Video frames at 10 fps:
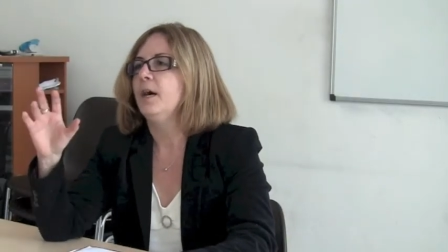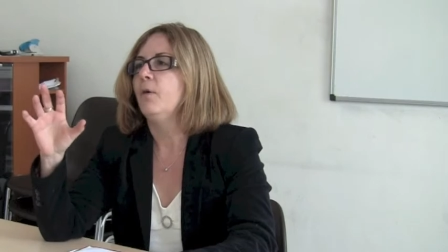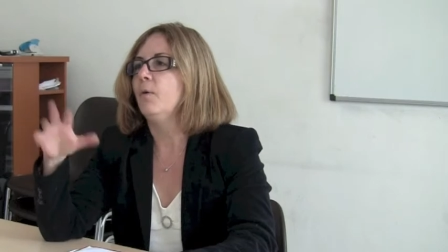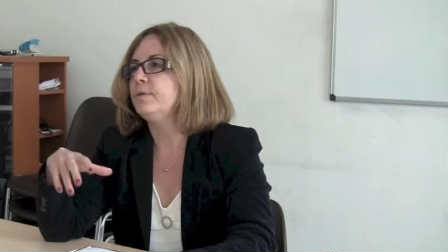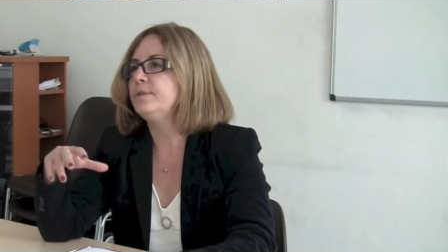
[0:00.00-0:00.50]

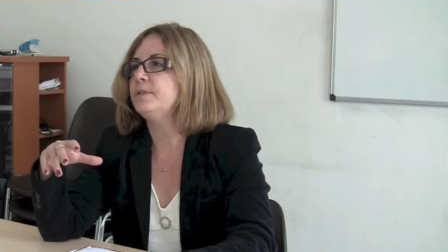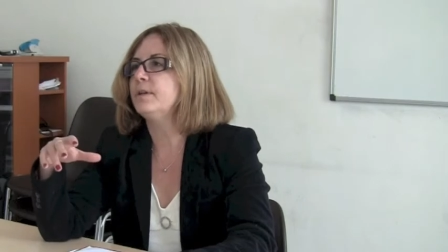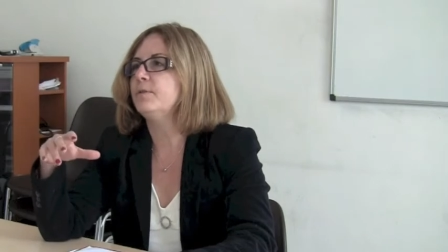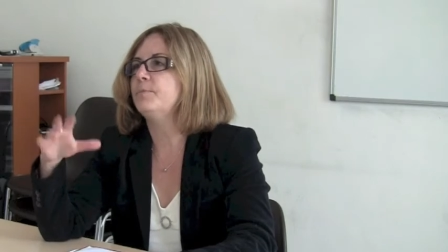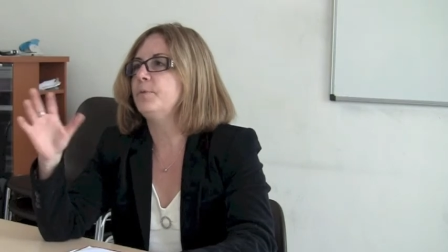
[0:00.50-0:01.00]

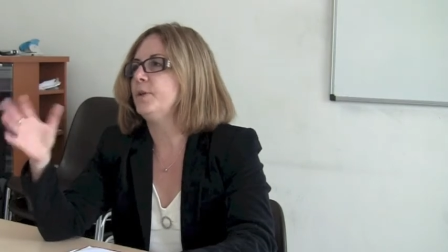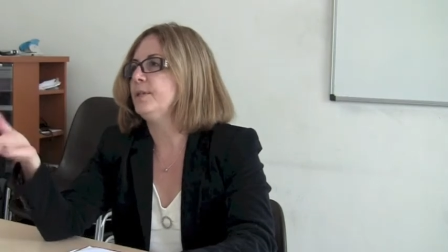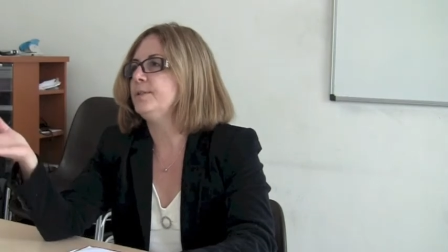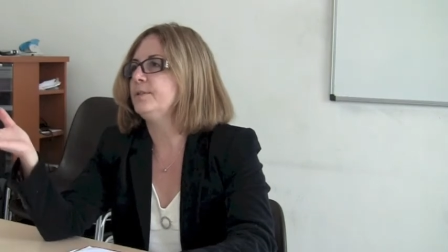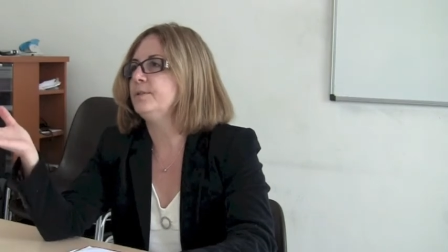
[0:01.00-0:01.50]
also
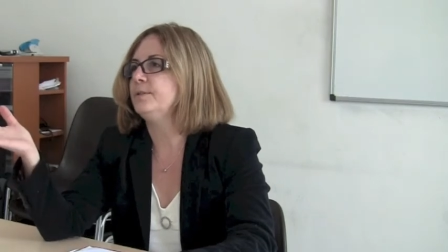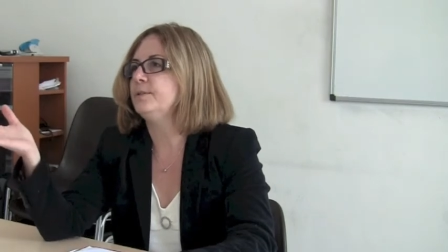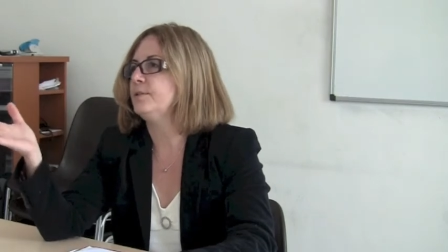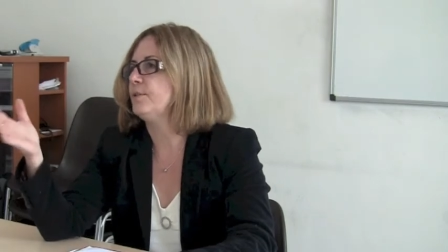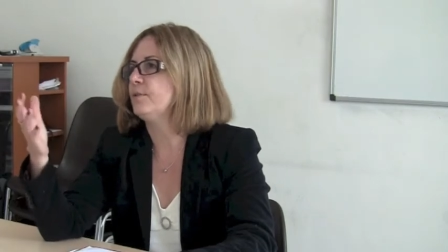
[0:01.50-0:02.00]

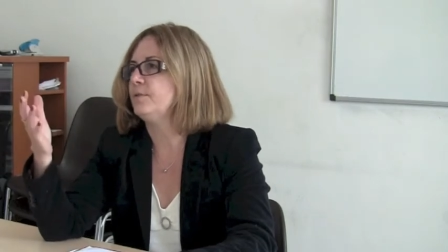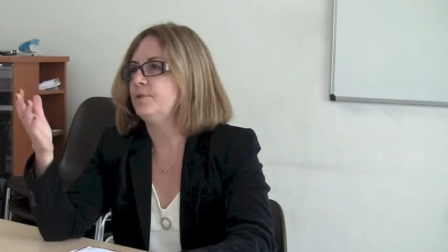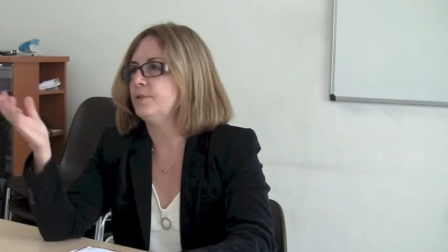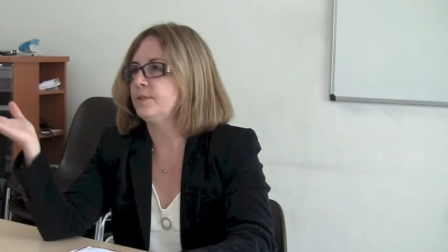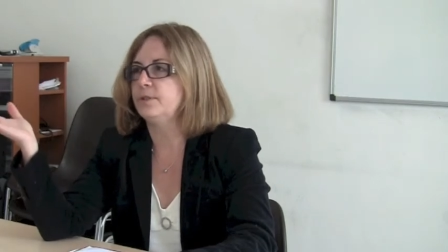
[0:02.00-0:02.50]
persons who
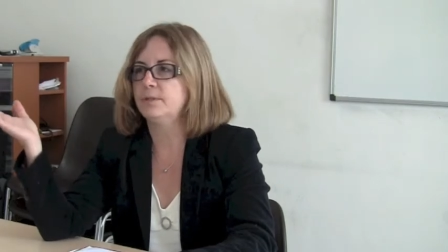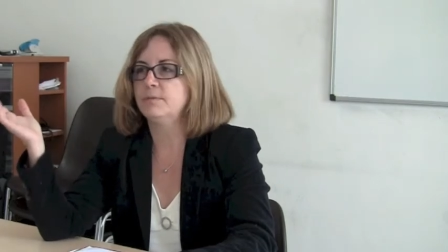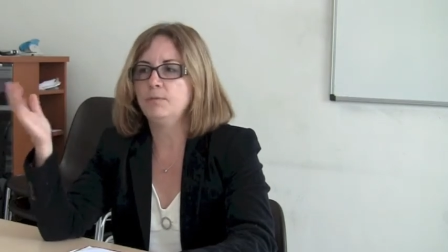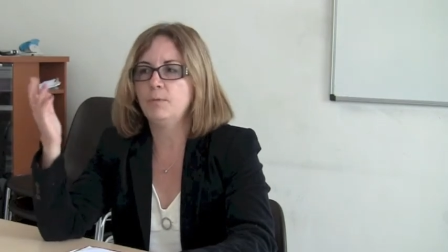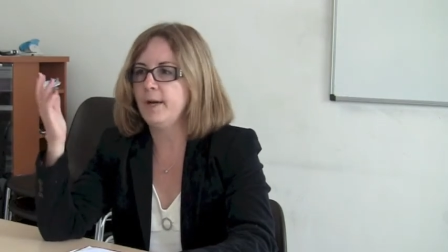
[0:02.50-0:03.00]
just
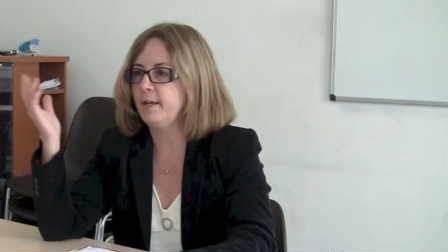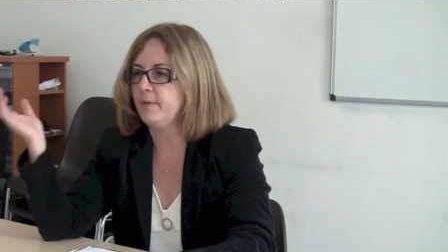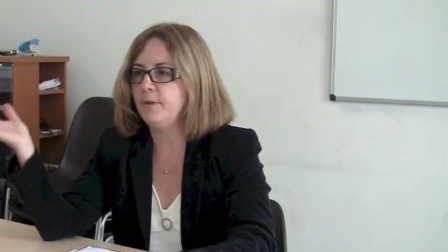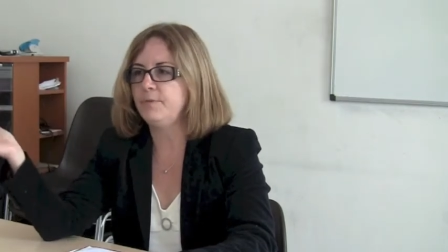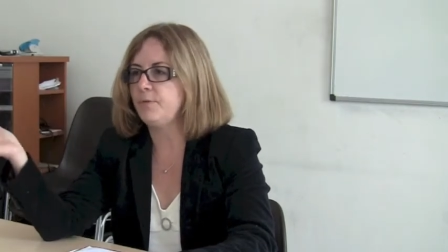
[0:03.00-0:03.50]
want
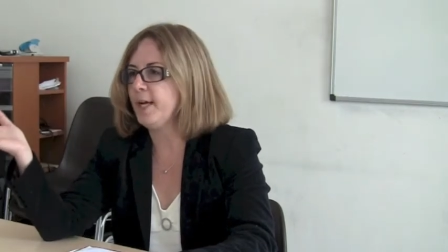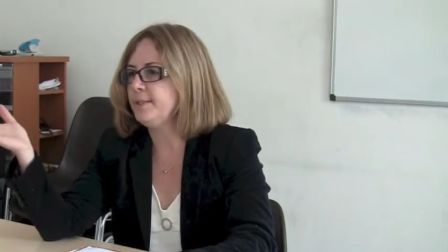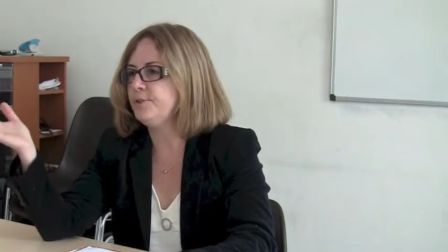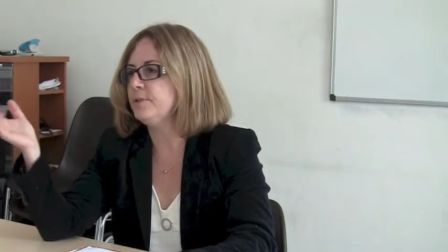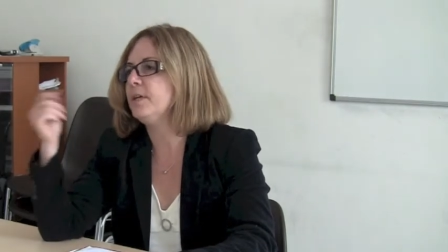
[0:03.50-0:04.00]
to
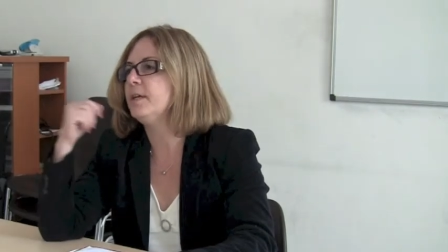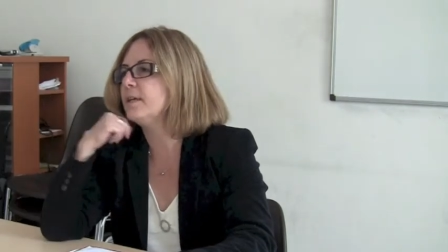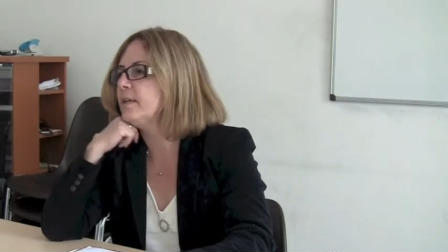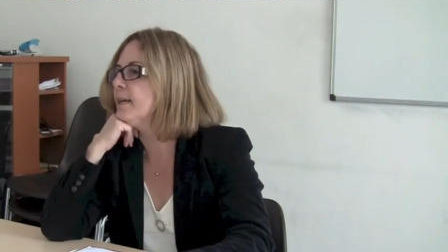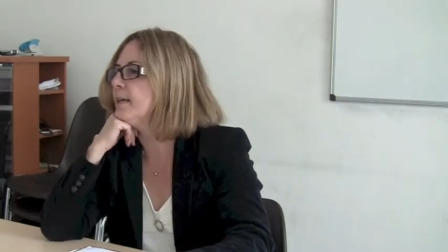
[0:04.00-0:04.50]
refresh
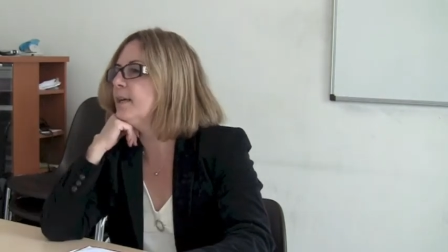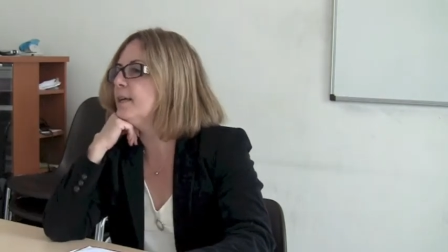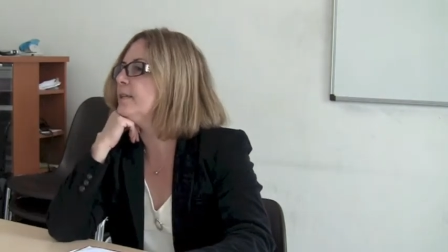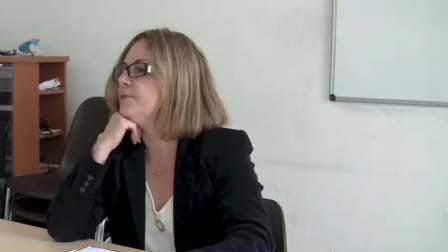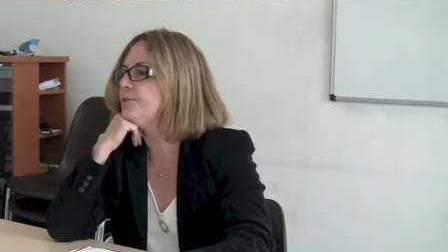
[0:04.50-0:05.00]
their
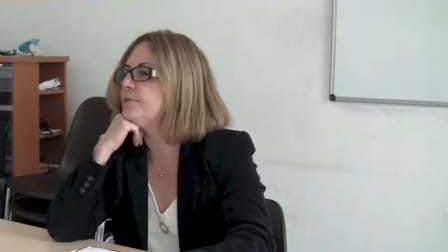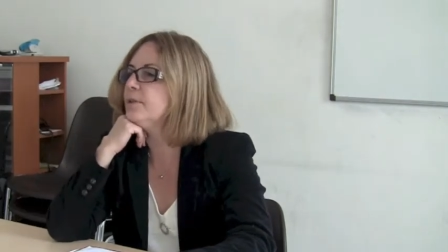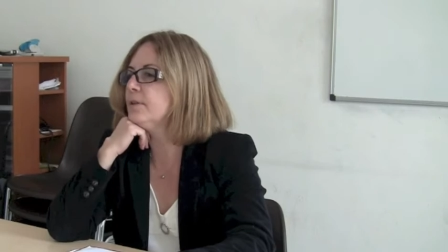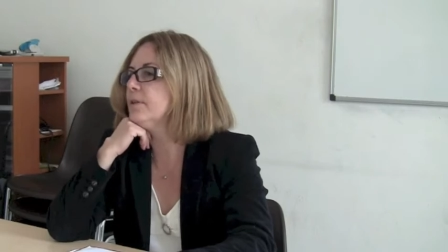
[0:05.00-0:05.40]
English